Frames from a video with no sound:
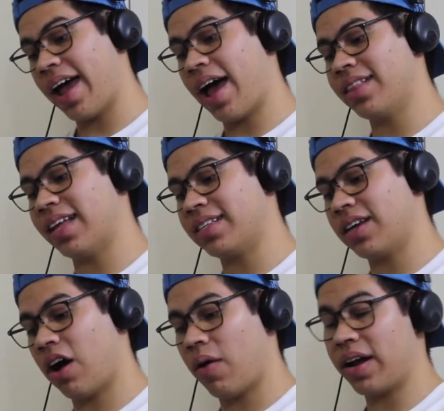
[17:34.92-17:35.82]
that's
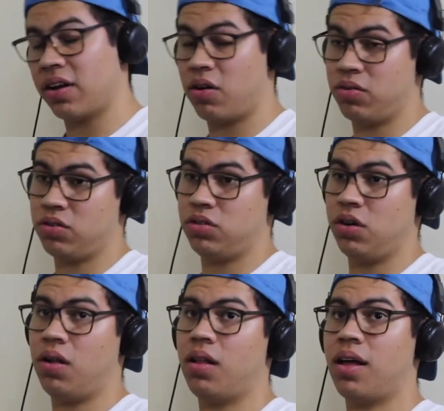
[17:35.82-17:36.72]
how I know
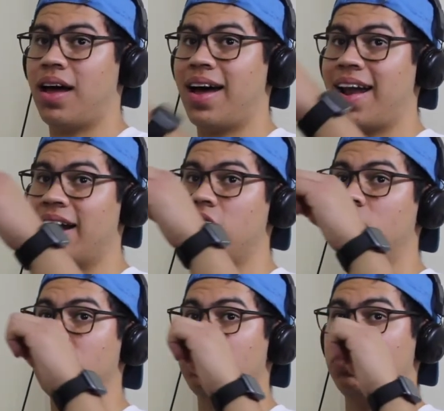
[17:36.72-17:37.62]
y'all, and I
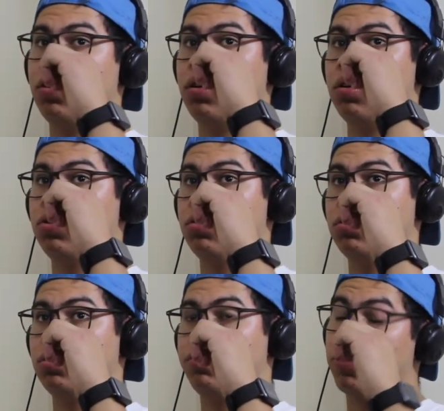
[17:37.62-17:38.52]
know that you
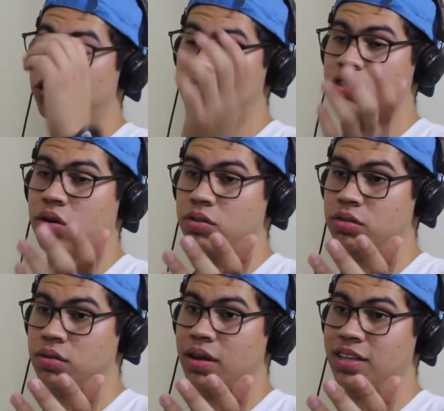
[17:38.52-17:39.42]
do for your
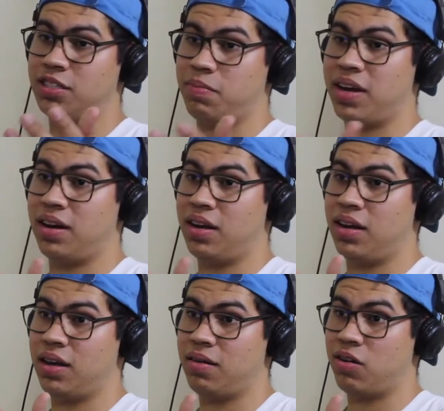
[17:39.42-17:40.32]
shows. It's
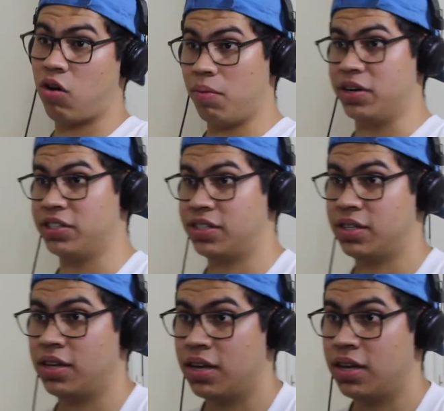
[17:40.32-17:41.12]
mainly covers.